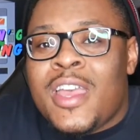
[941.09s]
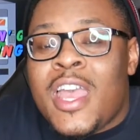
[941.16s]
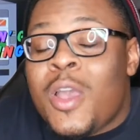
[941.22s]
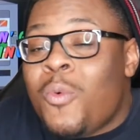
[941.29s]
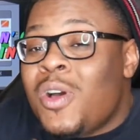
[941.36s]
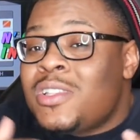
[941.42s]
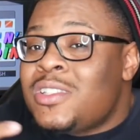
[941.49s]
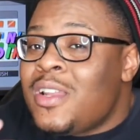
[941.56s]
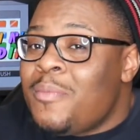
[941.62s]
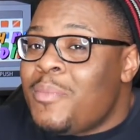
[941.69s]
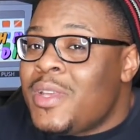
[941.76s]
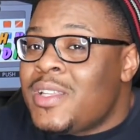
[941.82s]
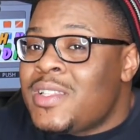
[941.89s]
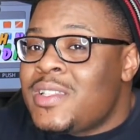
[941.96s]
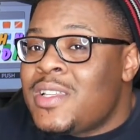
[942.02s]
It wasn't a
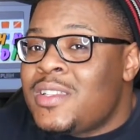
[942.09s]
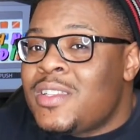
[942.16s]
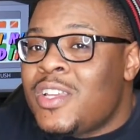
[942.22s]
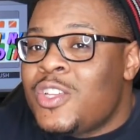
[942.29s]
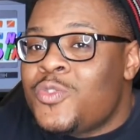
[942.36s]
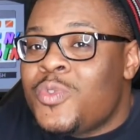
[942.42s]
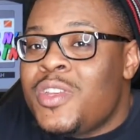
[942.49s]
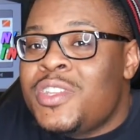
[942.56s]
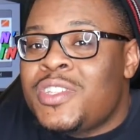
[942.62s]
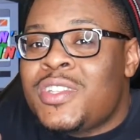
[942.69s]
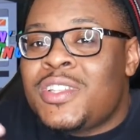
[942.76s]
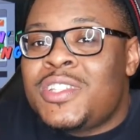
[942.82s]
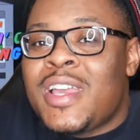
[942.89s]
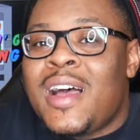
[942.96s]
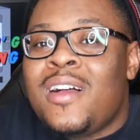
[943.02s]
business, it was really just
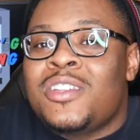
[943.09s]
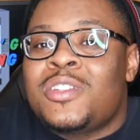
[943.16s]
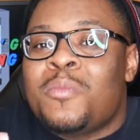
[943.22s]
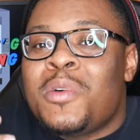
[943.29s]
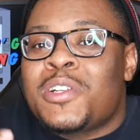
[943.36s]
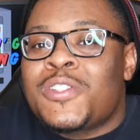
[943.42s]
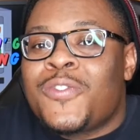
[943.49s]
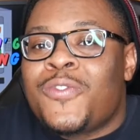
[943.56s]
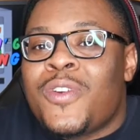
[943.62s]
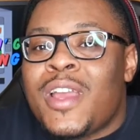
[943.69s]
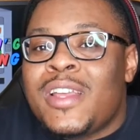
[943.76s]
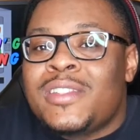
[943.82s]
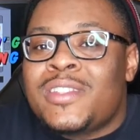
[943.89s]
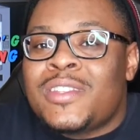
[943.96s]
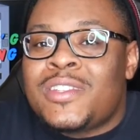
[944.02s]
a challenge amongst
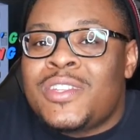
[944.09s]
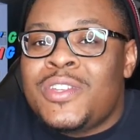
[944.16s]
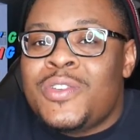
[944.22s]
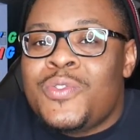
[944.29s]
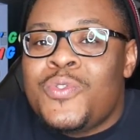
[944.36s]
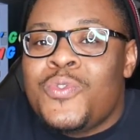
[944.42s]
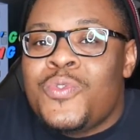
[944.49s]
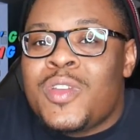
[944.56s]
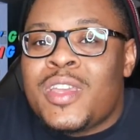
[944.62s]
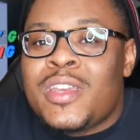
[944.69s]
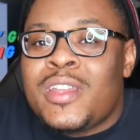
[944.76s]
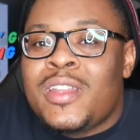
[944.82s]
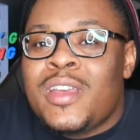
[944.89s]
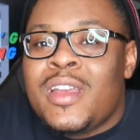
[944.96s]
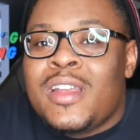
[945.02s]
friends to see who
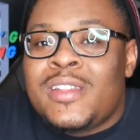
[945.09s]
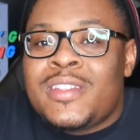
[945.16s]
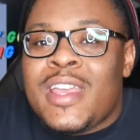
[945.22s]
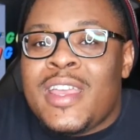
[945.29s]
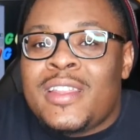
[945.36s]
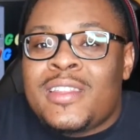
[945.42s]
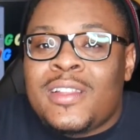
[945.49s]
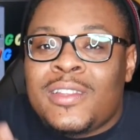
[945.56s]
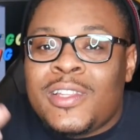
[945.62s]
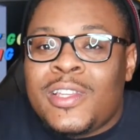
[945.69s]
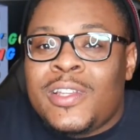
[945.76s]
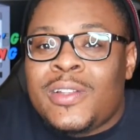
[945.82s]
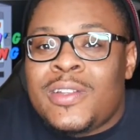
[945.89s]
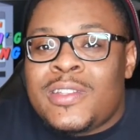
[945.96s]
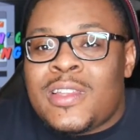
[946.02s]
could take the
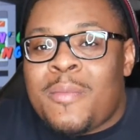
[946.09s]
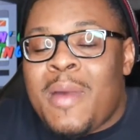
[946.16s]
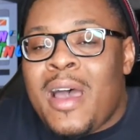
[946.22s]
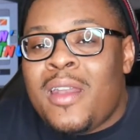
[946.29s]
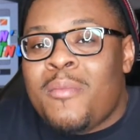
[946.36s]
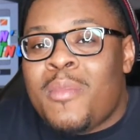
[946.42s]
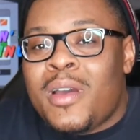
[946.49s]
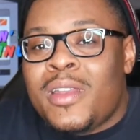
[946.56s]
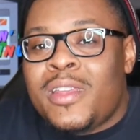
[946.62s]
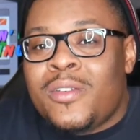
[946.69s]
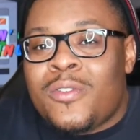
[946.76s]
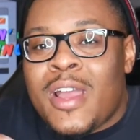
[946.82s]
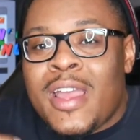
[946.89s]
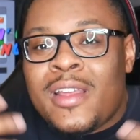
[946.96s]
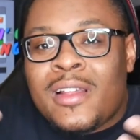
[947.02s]
littlest amount of money,
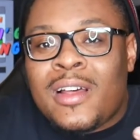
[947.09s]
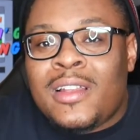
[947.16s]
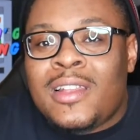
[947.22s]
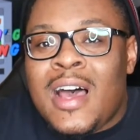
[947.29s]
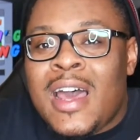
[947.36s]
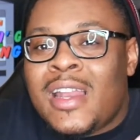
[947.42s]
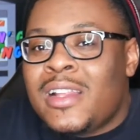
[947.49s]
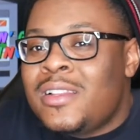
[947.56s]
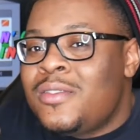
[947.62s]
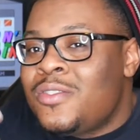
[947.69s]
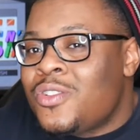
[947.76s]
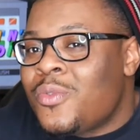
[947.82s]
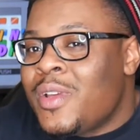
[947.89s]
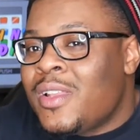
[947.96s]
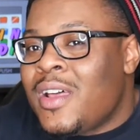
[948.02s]
right? Allotted,
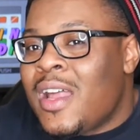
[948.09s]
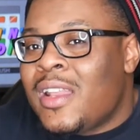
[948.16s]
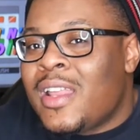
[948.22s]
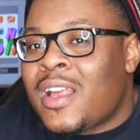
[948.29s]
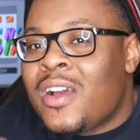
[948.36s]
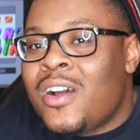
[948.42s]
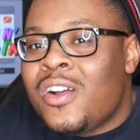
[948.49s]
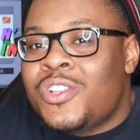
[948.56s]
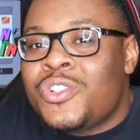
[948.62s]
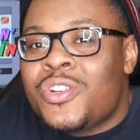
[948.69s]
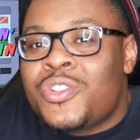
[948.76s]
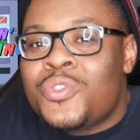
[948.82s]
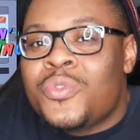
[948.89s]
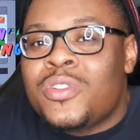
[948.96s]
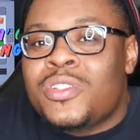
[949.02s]
so we allotted like $100 or
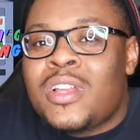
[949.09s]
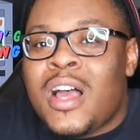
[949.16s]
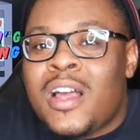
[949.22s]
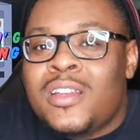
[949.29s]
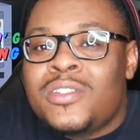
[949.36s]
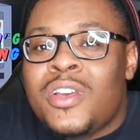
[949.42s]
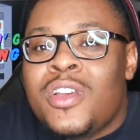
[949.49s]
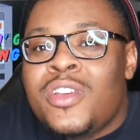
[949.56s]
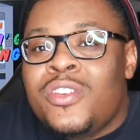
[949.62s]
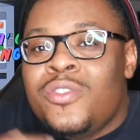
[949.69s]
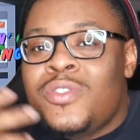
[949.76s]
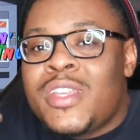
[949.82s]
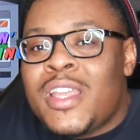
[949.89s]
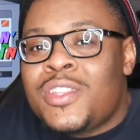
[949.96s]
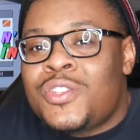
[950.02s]
$200. You
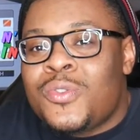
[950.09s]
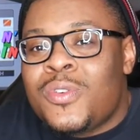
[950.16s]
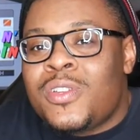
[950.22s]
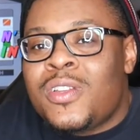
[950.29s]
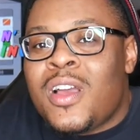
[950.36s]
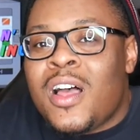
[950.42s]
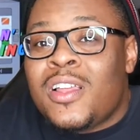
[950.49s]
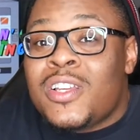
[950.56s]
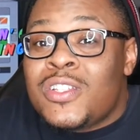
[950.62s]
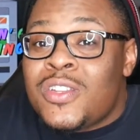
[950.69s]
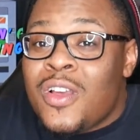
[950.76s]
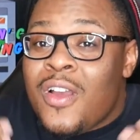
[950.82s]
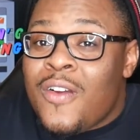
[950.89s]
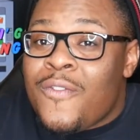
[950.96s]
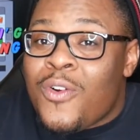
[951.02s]
take
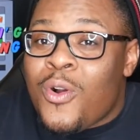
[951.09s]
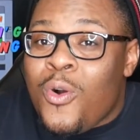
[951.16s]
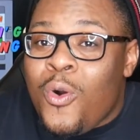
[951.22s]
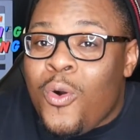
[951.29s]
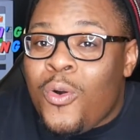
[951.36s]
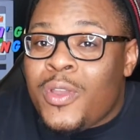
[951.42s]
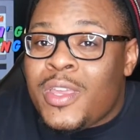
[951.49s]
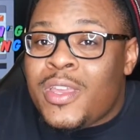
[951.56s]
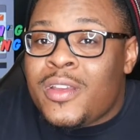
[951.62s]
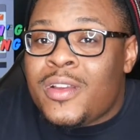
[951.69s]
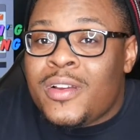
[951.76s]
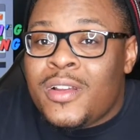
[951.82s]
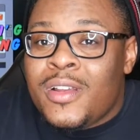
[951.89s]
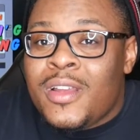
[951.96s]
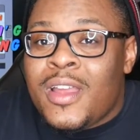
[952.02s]
$200 for a whole
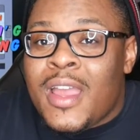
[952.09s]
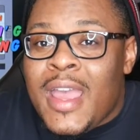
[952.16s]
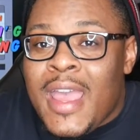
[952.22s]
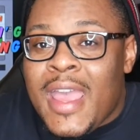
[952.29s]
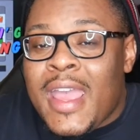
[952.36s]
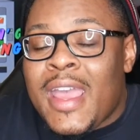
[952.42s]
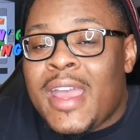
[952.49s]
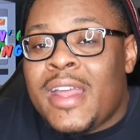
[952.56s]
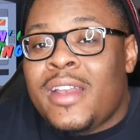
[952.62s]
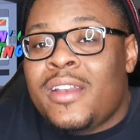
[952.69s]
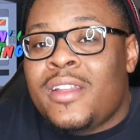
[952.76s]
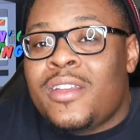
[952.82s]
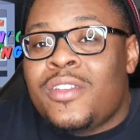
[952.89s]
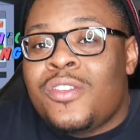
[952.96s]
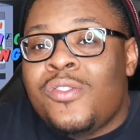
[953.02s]
year
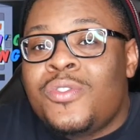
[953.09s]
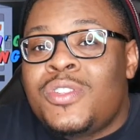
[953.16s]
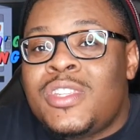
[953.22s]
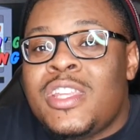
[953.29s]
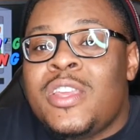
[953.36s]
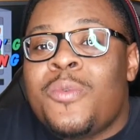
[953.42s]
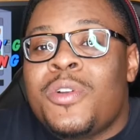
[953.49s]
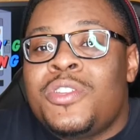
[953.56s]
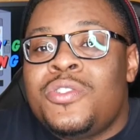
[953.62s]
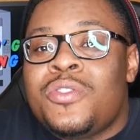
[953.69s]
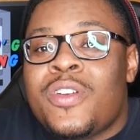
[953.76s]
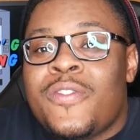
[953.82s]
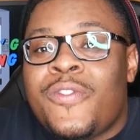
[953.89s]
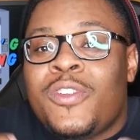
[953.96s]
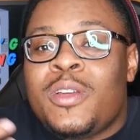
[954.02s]
and you see what you
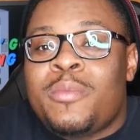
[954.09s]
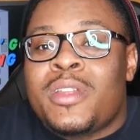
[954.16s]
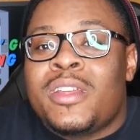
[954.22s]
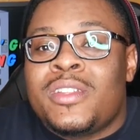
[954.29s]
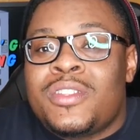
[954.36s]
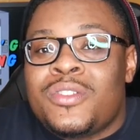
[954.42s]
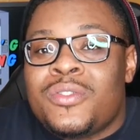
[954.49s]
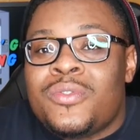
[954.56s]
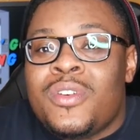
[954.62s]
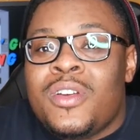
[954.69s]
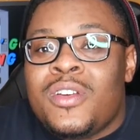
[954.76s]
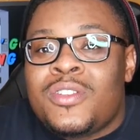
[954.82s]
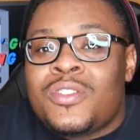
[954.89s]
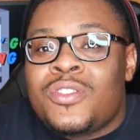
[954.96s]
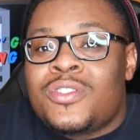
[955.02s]
can flip it into.
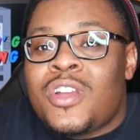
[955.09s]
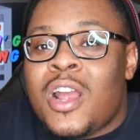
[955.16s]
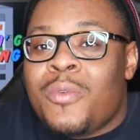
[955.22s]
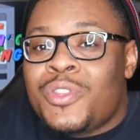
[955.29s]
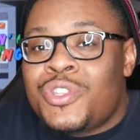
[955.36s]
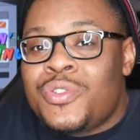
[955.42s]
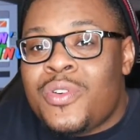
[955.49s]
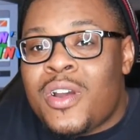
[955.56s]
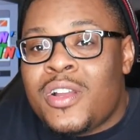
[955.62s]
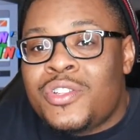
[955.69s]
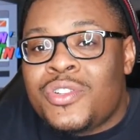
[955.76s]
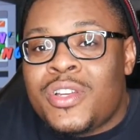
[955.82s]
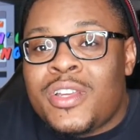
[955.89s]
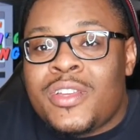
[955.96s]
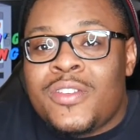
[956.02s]
So you start with
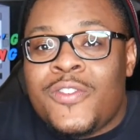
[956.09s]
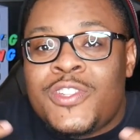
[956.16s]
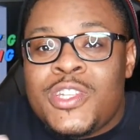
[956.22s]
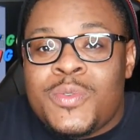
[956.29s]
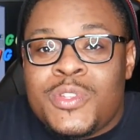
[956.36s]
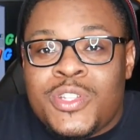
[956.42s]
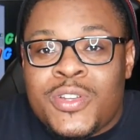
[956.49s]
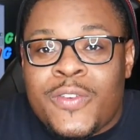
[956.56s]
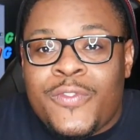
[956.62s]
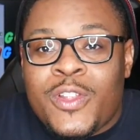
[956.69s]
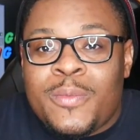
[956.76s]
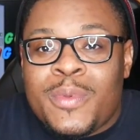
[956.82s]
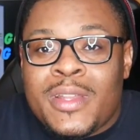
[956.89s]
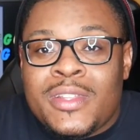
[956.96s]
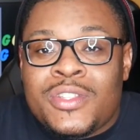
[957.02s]
200, you see what you can
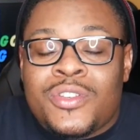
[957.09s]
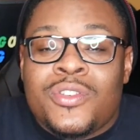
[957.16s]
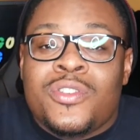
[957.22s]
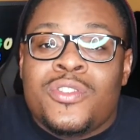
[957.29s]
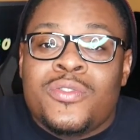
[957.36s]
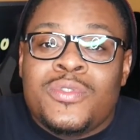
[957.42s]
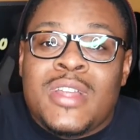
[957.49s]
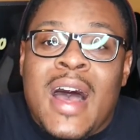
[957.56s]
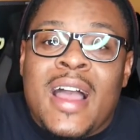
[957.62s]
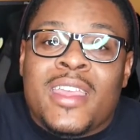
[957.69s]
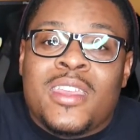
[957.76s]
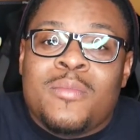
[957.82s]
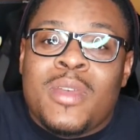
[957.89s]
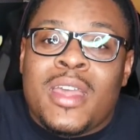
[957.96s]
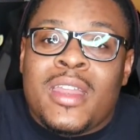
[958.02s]
flip it into, you
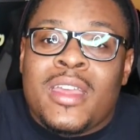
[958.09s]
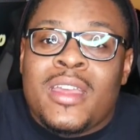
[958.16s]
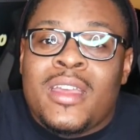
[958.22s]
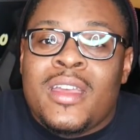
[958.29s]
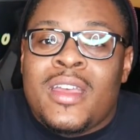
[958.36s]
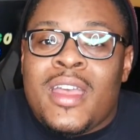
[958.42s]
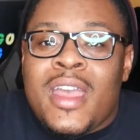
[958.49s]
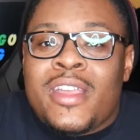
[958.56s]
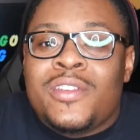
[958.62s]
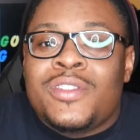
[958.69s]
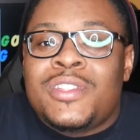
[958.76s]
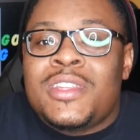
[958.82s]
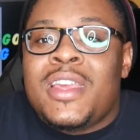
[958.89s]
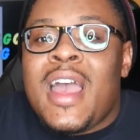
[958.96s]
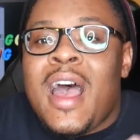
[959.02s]
document it, and you
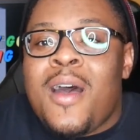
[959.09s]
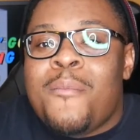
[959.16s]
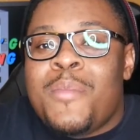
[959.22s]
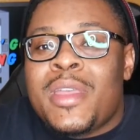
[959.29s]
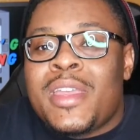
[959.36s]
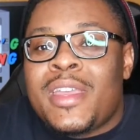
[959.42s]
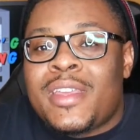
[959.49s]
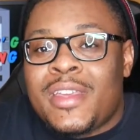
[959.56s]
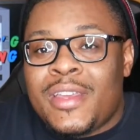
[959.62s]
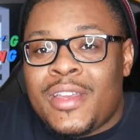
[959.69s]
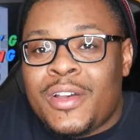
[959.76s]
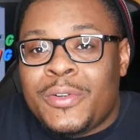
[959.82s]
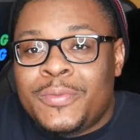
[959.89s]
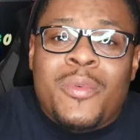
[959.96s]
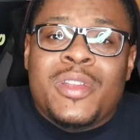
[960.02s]
see how big it can
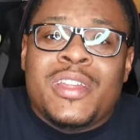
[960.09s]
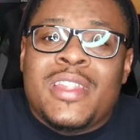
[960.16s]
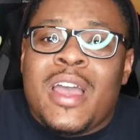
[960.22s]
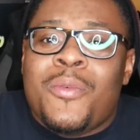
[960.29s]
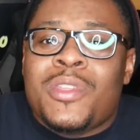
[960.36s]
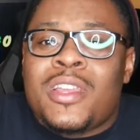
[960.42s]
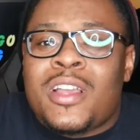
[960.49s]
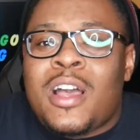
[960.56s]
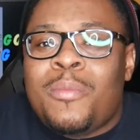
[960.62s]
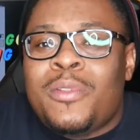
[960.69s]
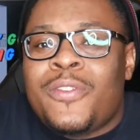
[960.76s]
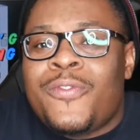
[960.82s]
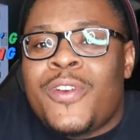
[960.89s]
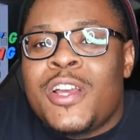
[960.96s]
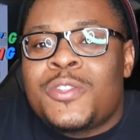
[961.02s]
go. We did that with a couple
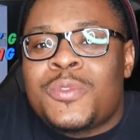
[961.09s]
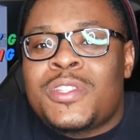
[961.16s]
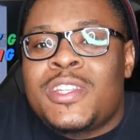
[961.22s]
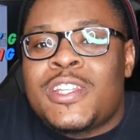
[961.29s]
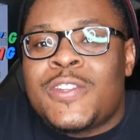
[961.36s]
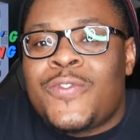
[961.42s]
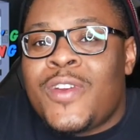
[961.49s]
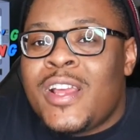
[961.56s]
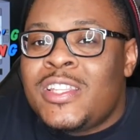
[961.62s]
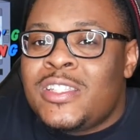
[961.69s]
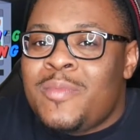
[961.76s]
of friends, with 6 friends.